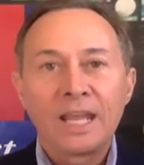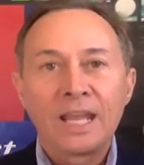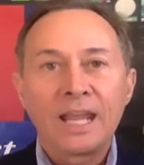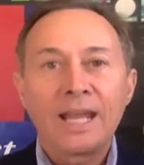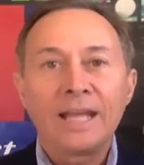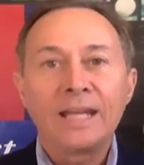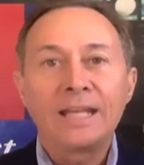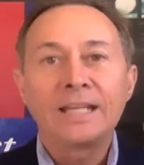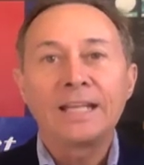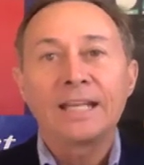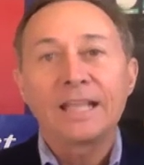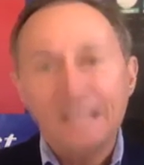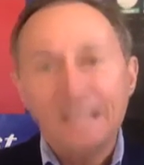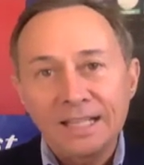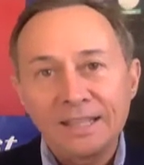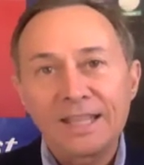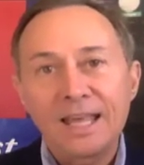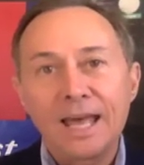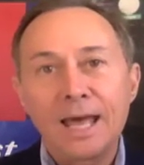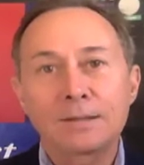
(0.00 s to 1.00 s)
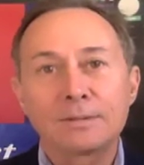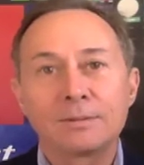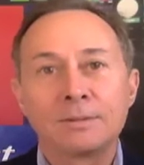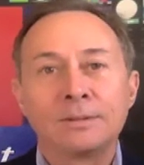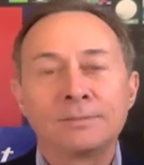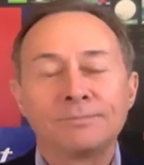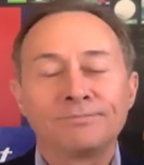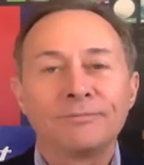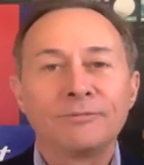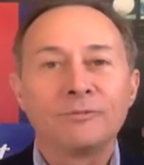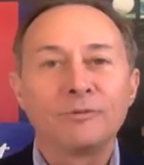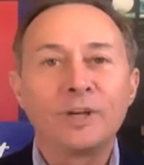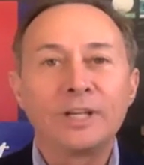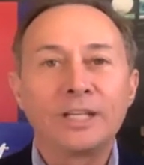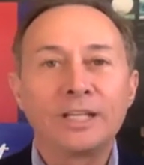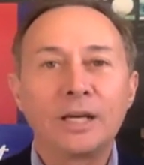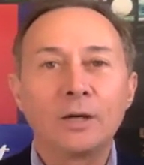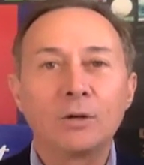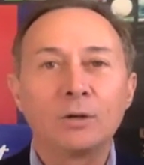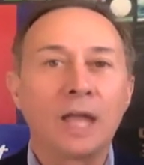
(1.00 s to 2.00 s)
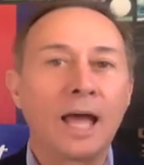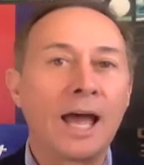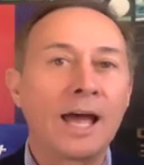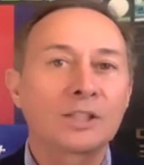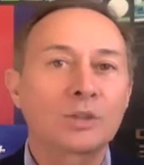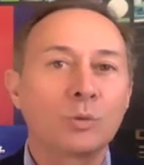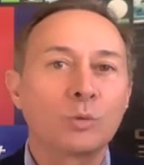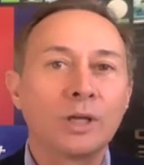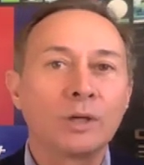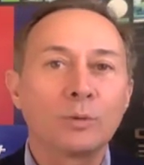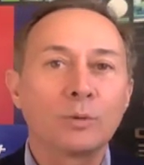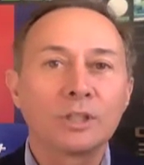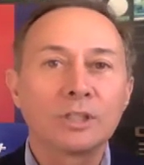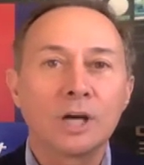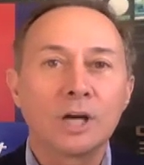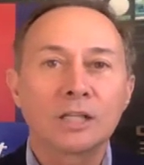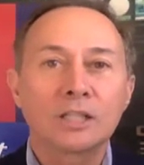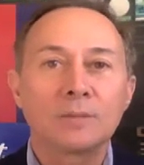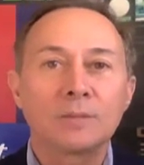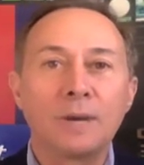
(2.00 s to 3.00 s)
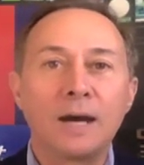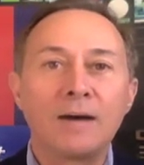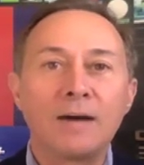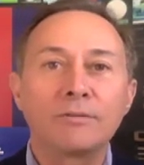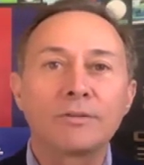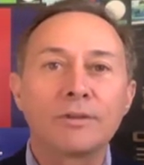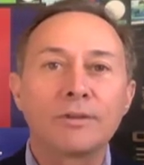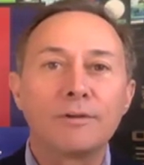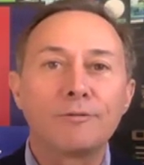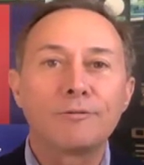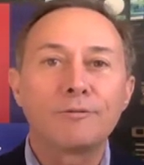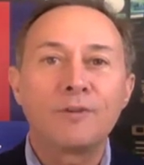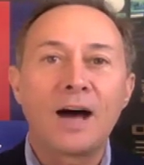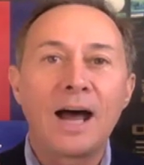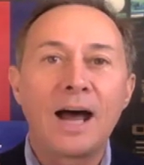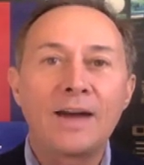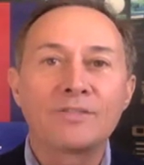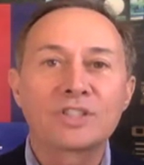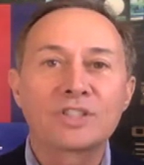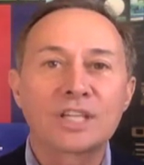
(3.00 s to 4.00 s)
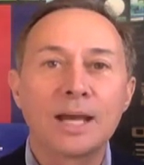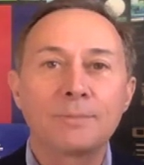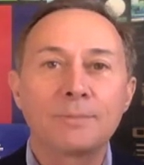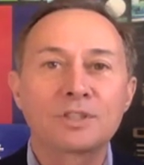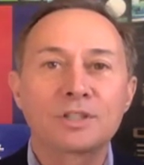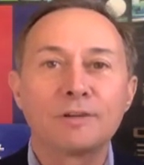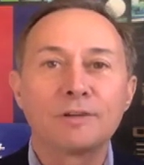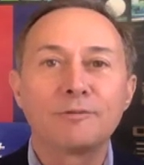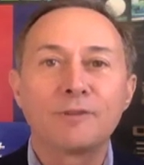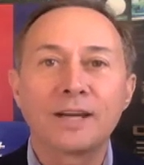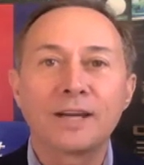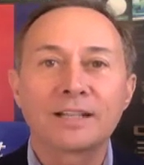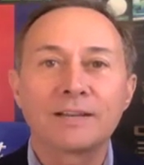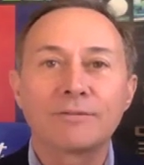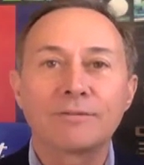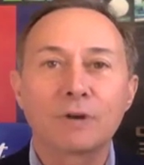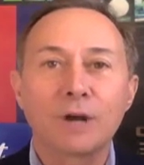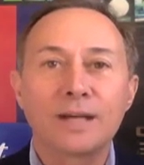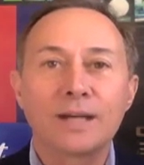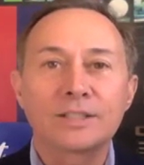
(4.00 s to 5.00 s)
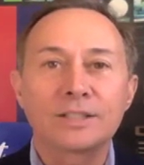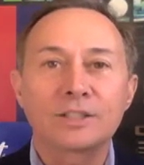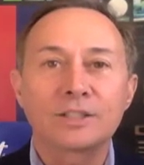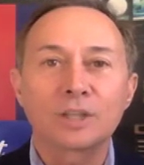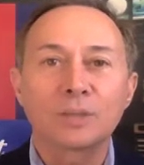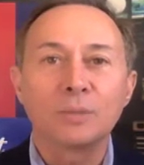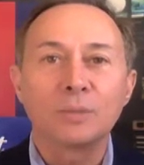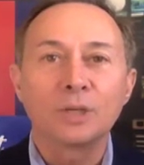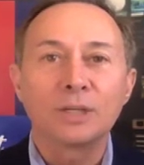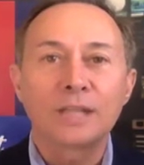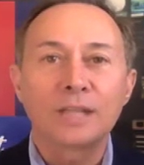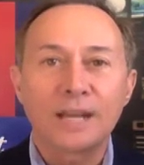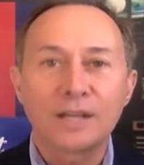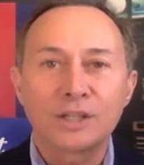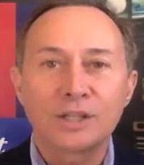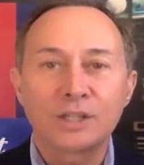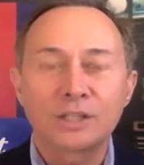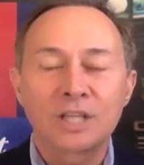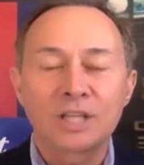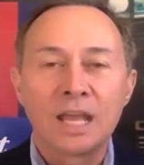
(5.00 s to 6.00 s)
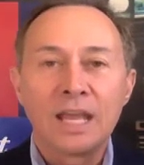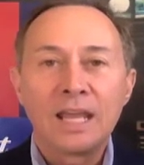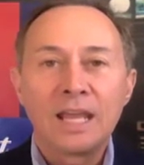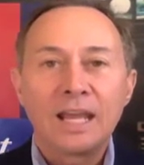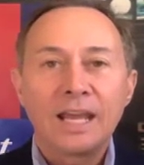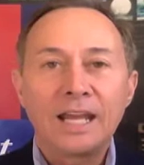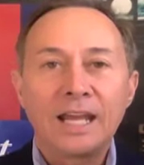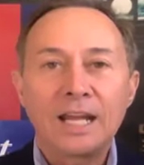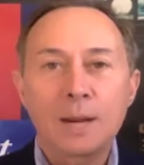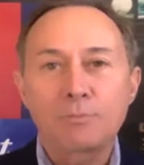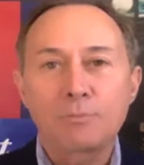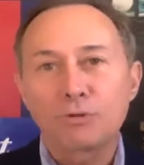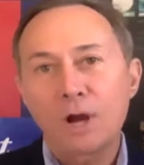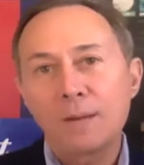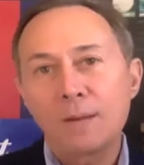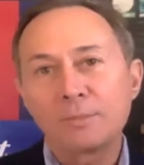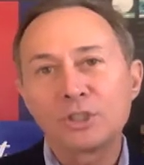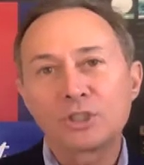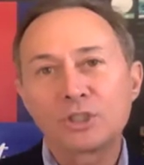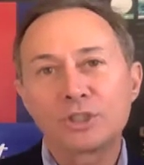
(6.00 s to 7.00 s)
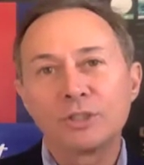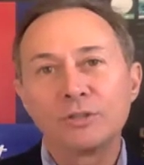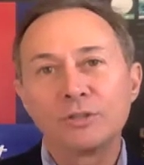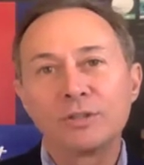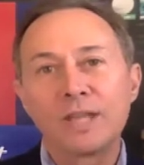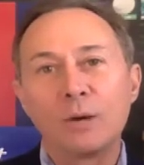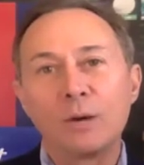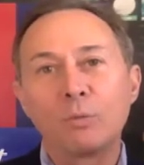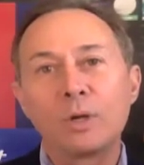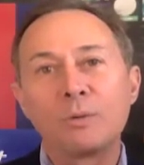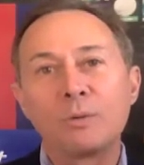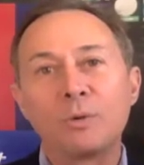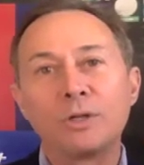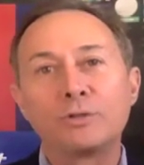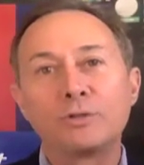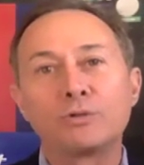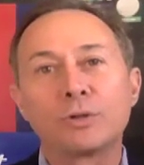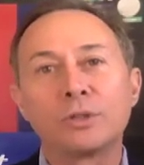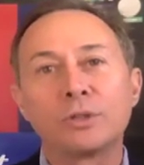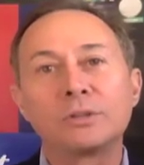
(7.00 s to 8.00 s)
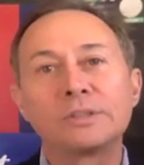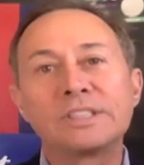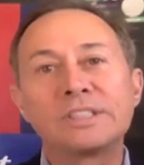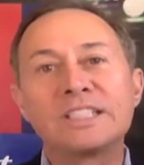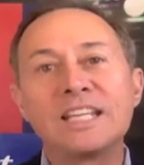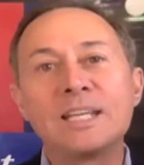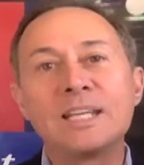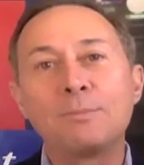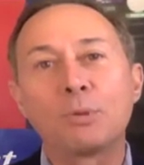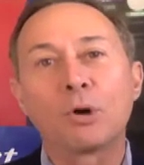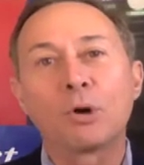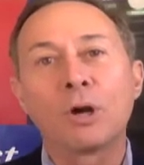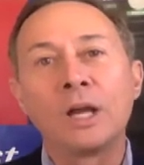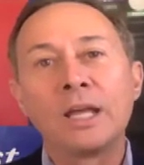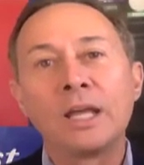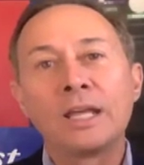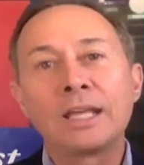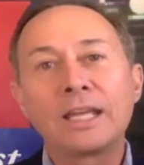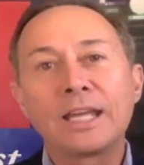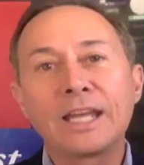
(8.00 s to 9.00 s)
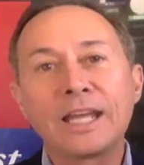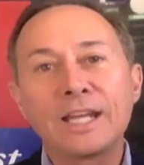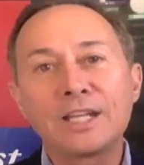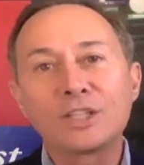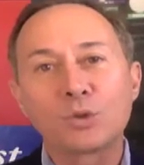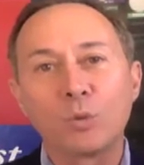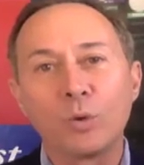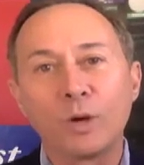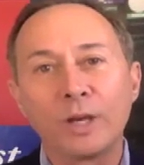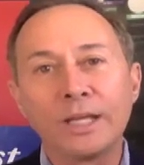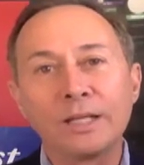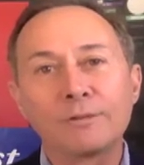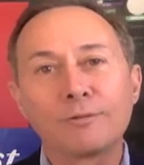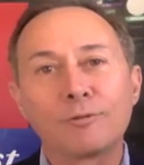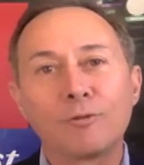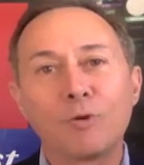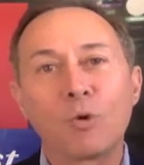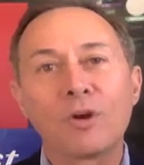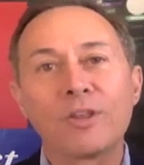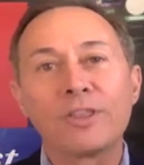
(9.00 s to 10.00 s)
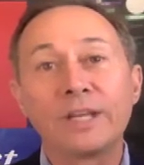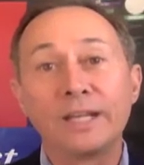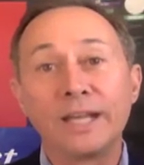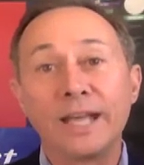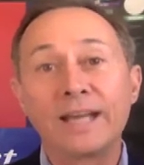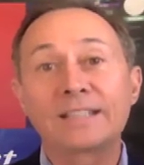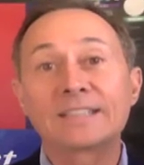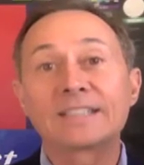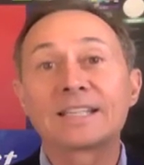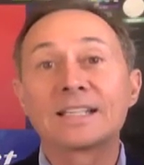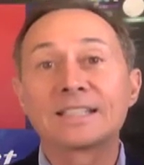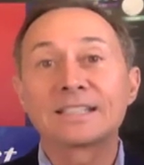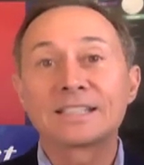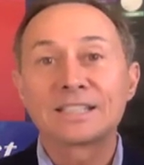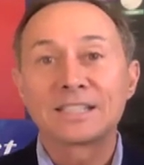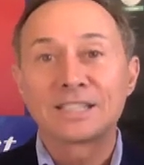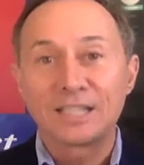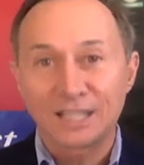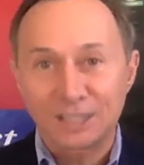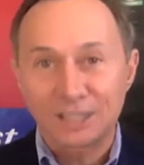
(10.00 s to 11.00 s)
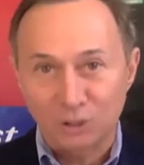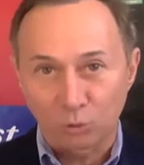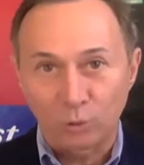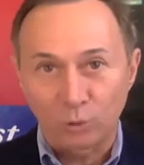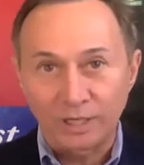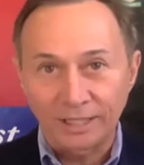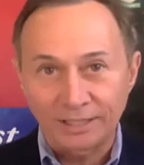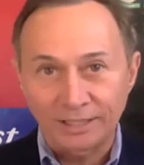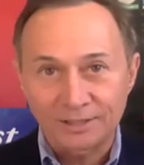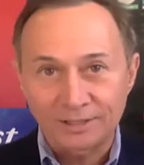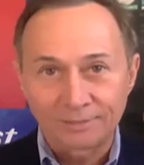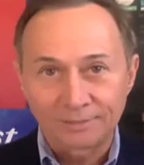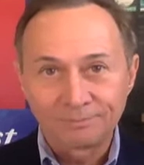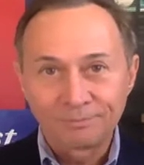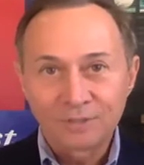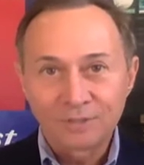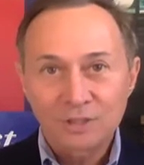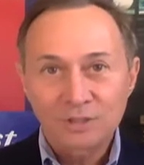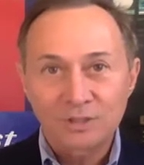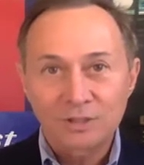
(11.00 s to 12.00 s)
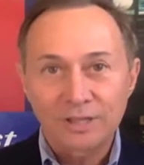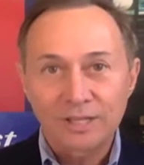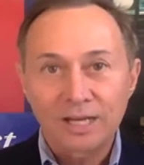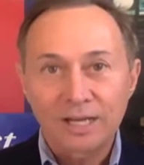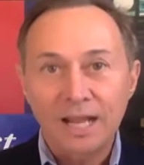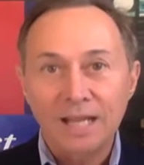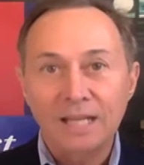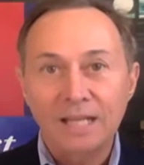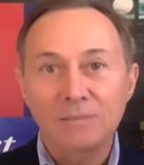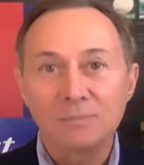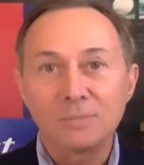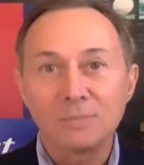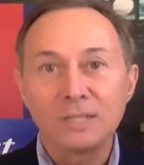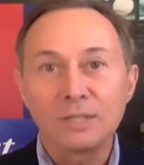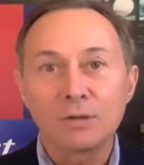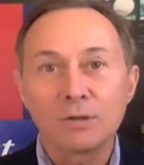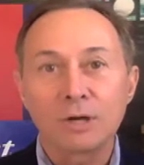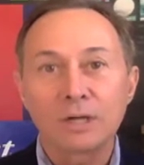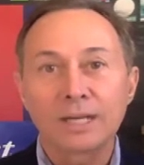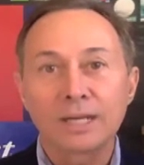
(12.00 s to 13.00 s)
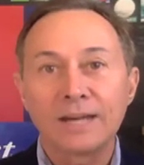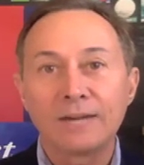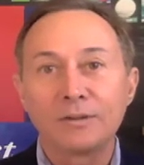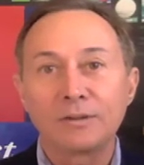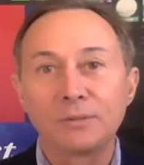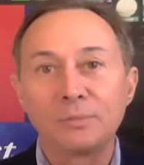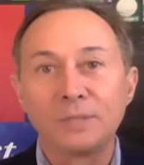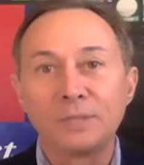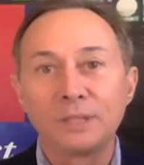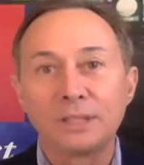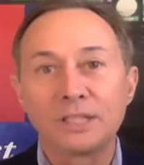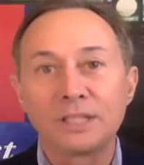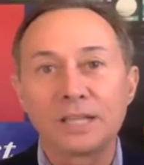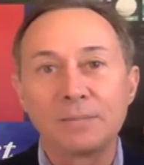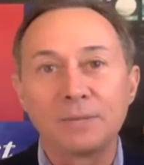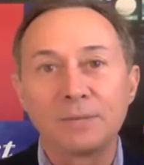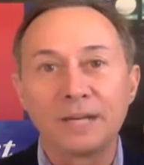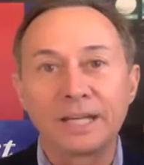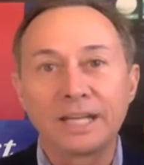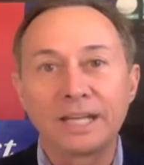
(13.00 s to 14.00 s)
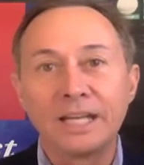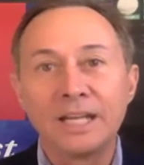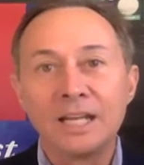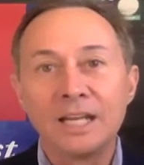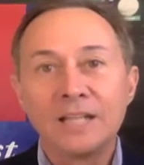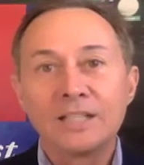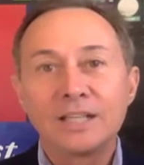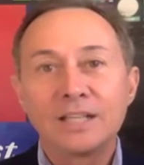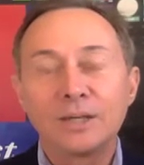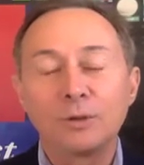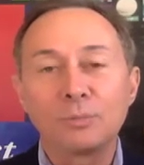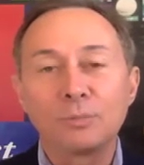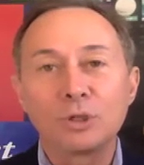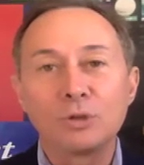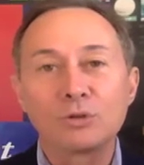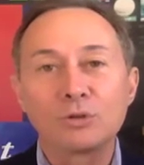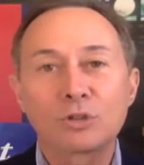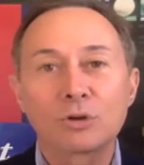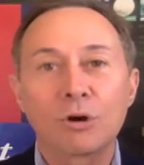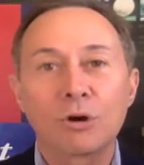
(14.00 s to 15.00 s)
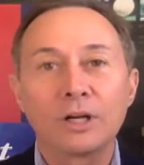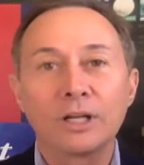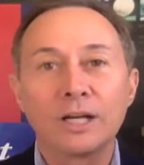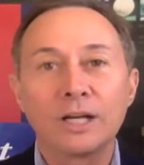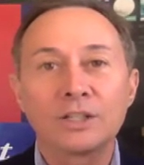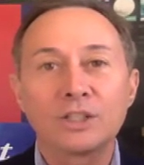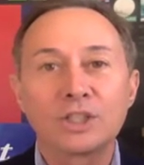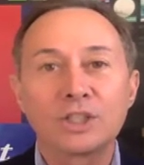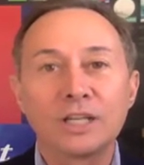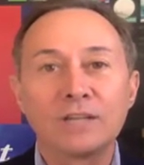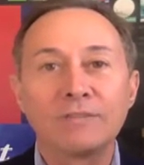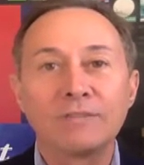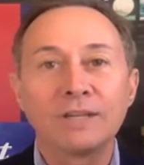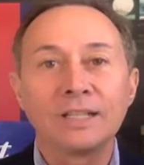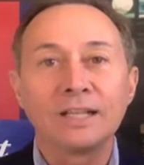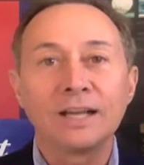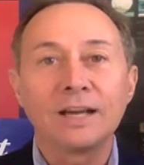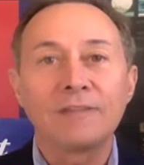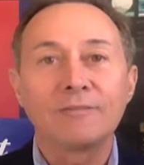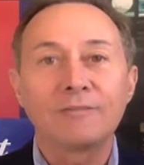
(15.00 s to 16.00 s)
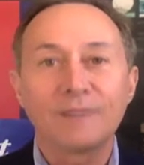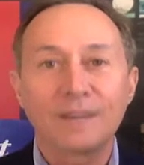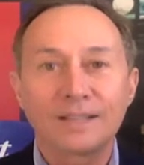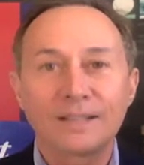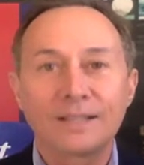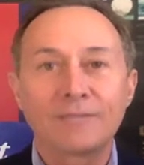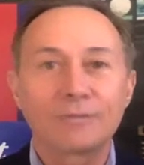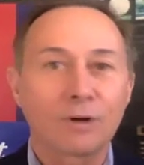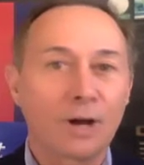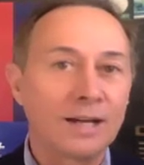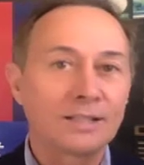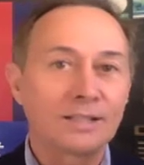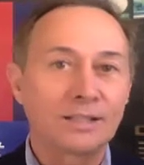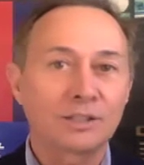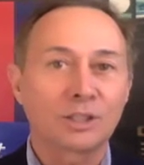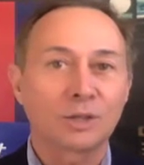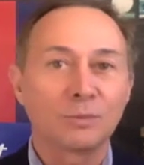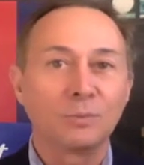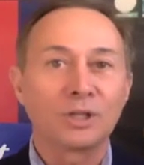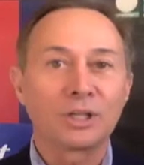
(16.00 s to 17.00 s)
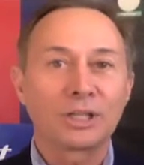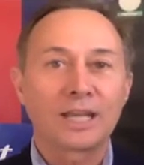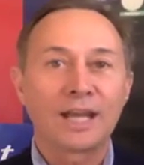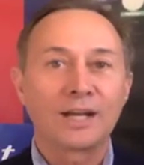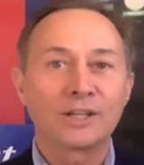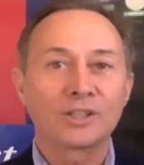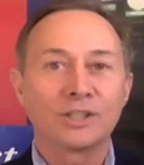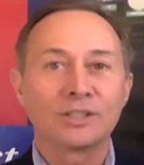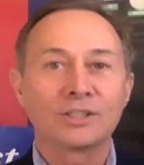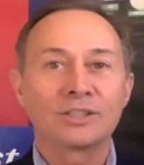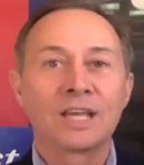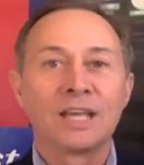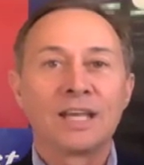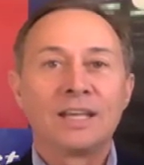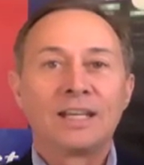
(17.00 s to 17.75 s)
And in that video last week, we talked about the five steps to effective crisis communications. And I promised you that we would drill deeper each week for the next six weeks so that I can be your accountability buddy to help you start achieving effective crisis communications